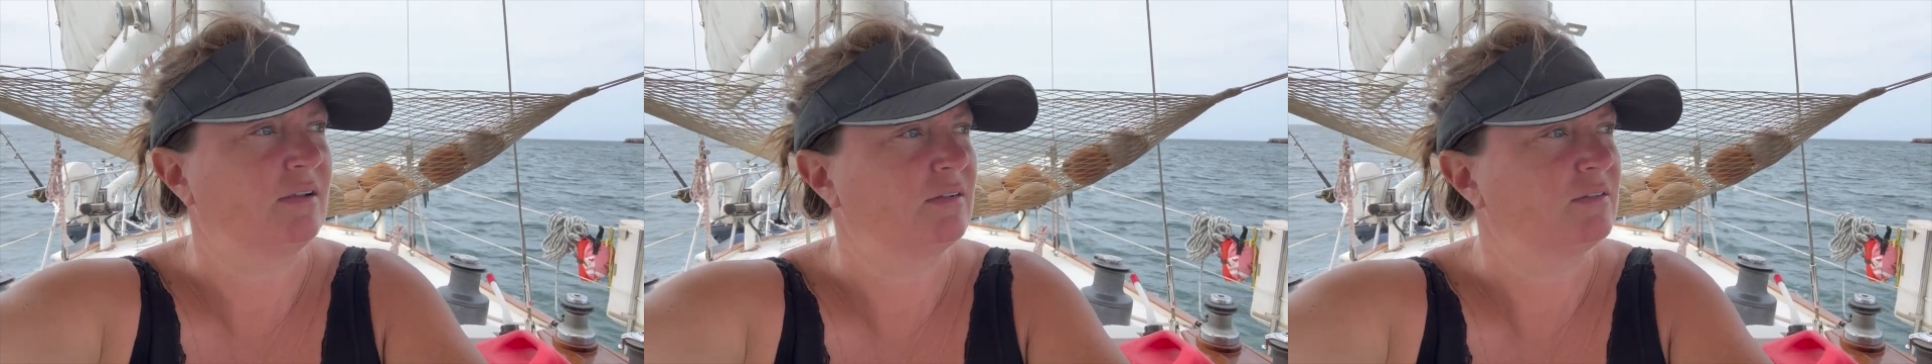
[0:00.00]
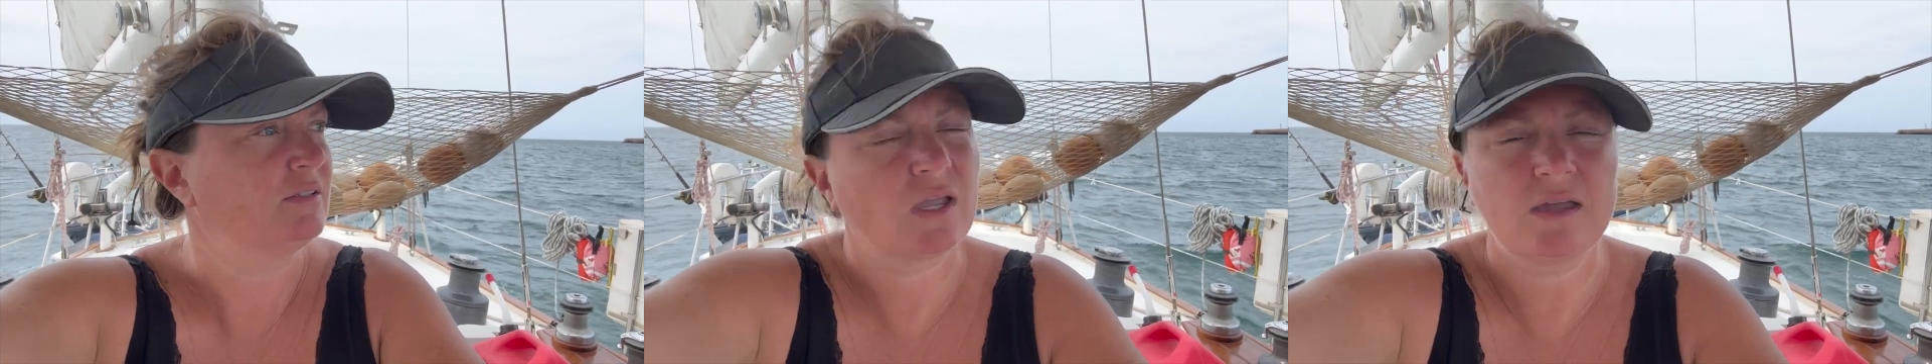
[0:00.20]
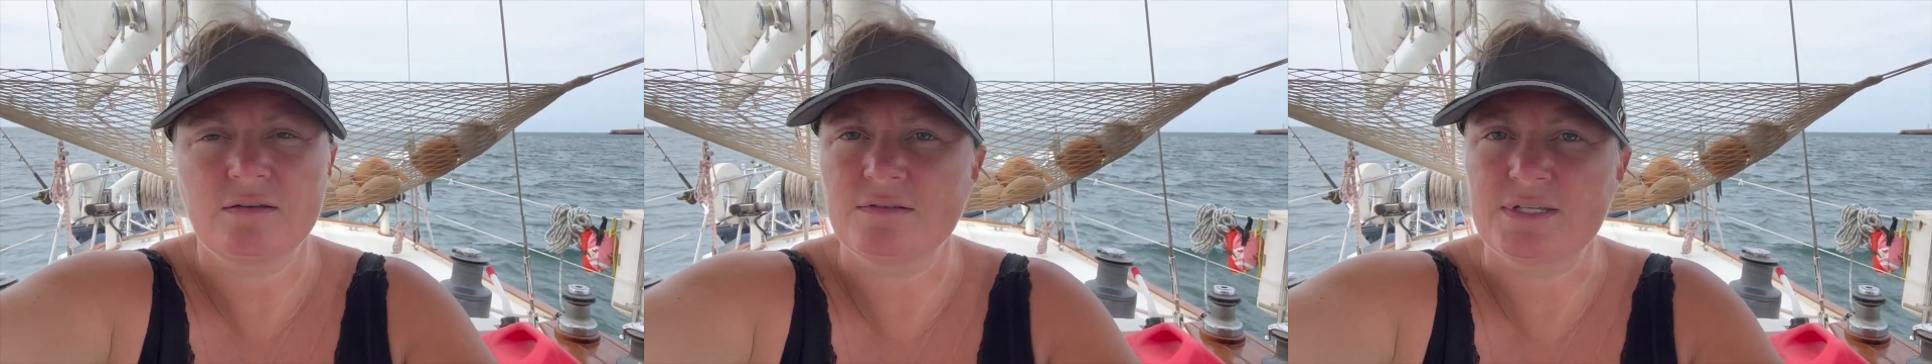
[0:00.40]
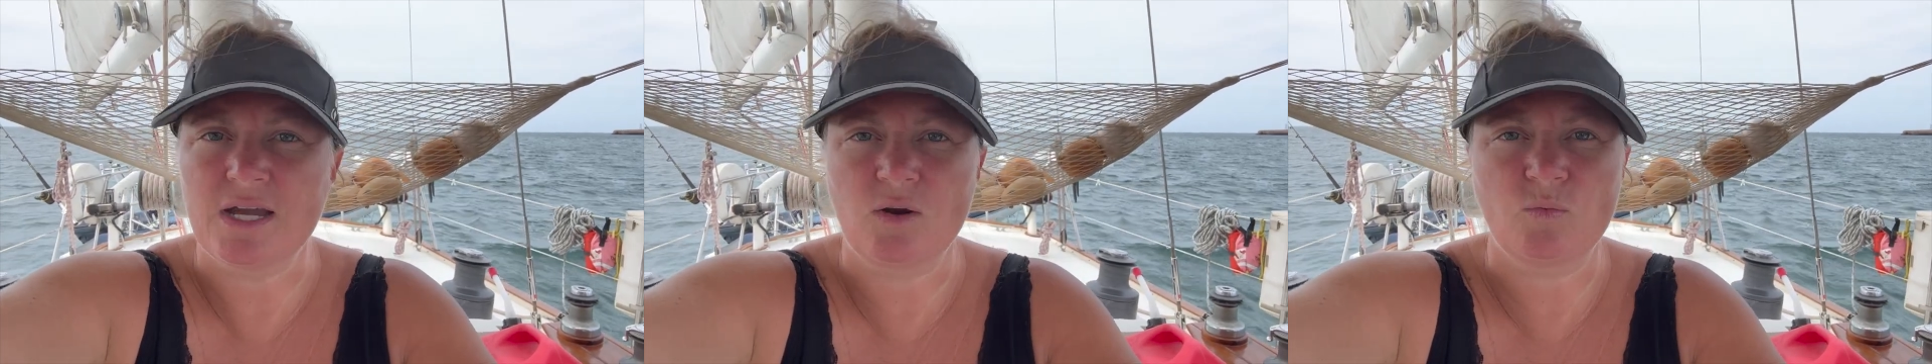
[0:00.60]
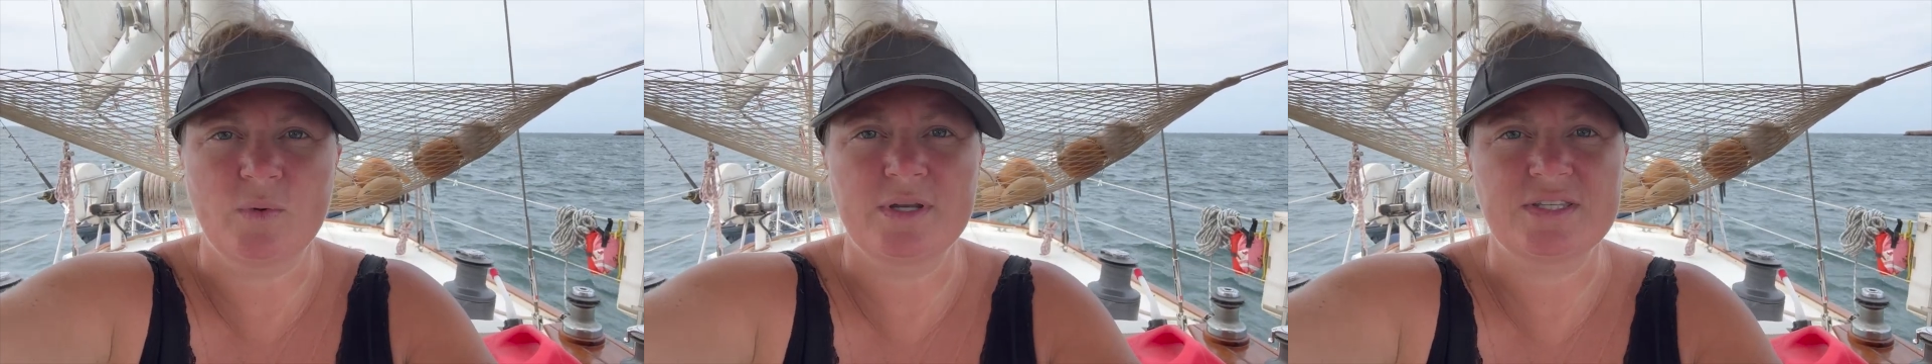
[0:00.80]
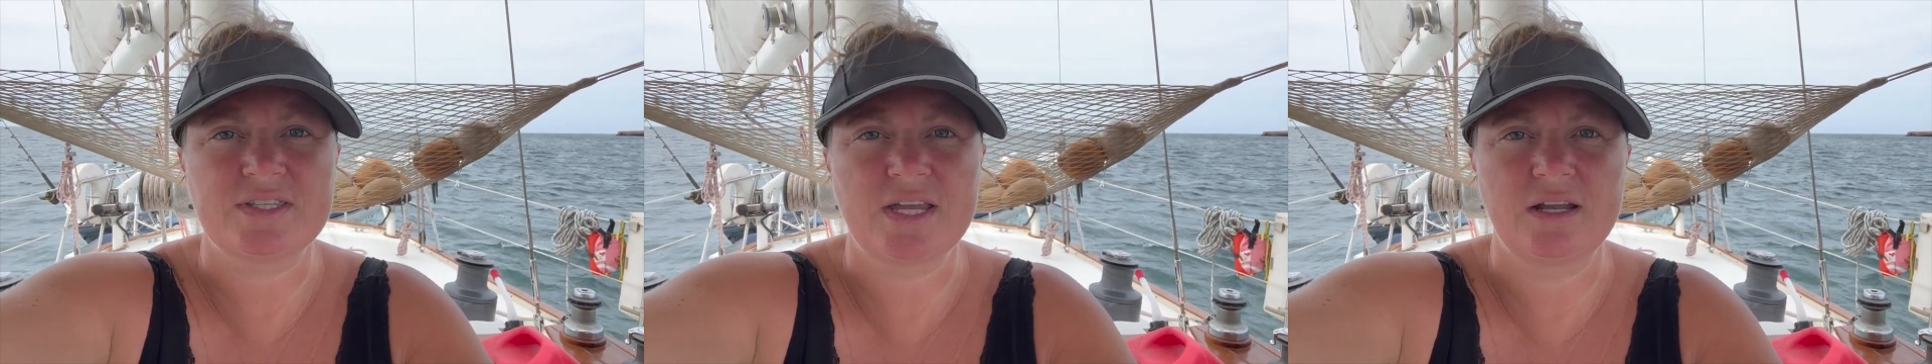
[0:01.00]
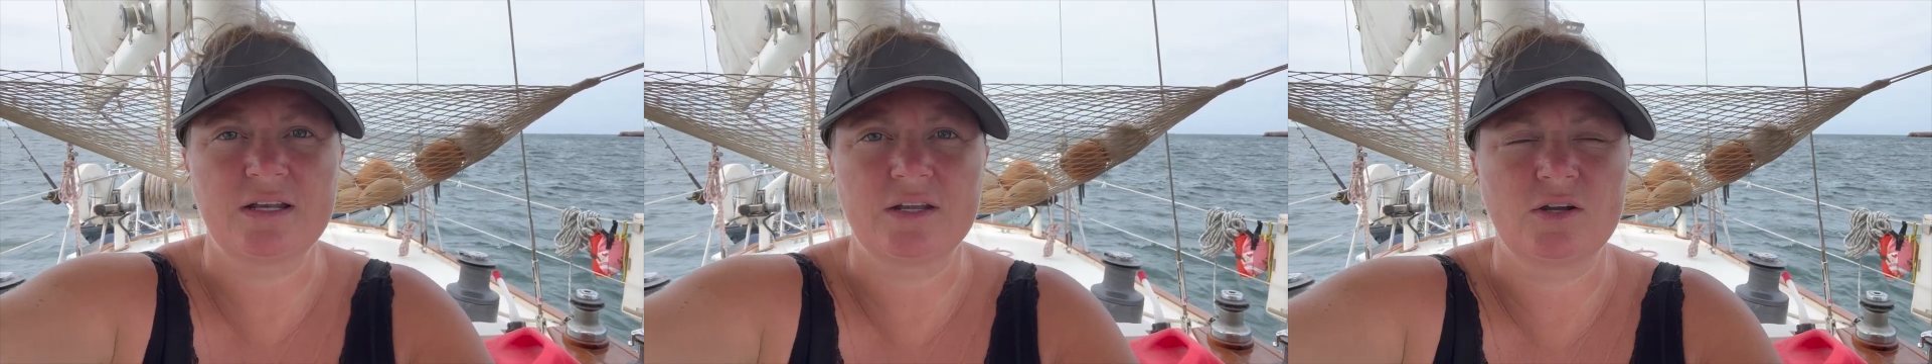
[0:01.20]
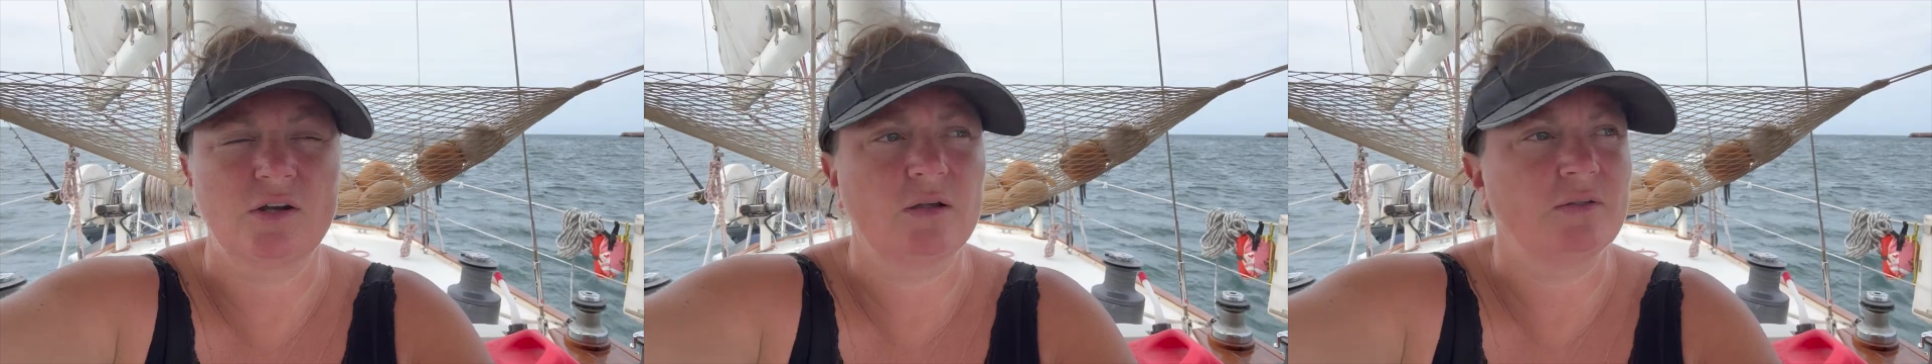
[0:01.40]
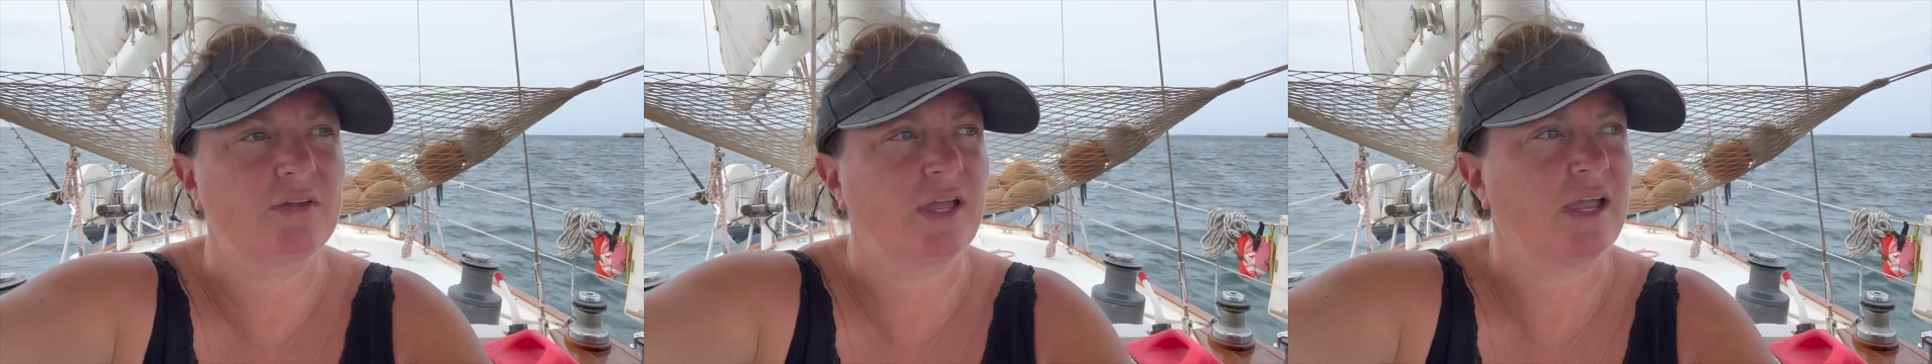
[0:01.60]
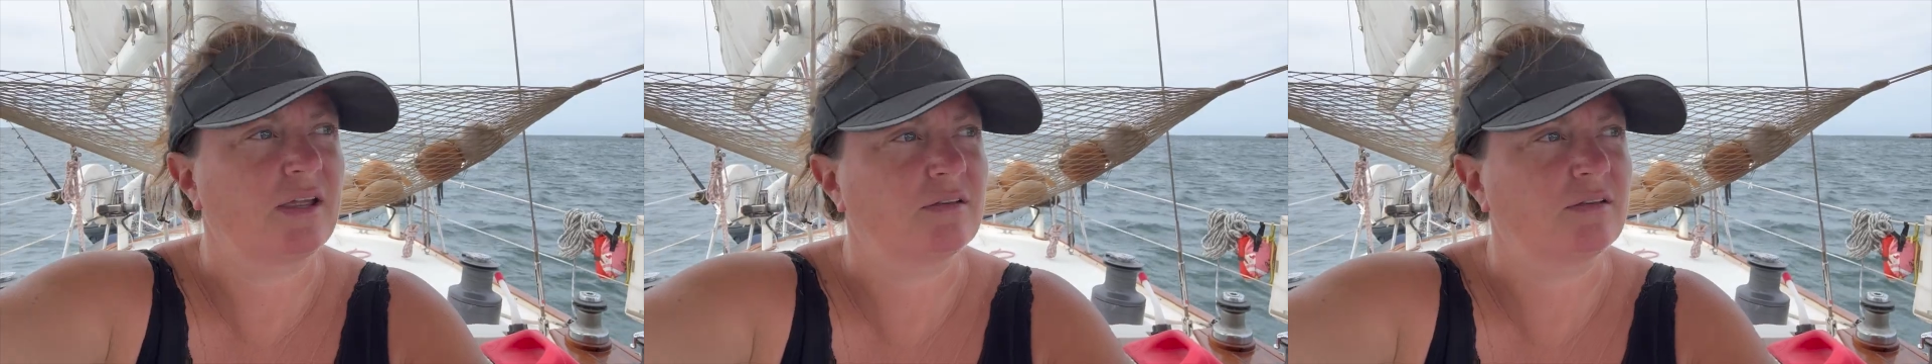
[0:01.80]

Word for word: Downwind sailing all day.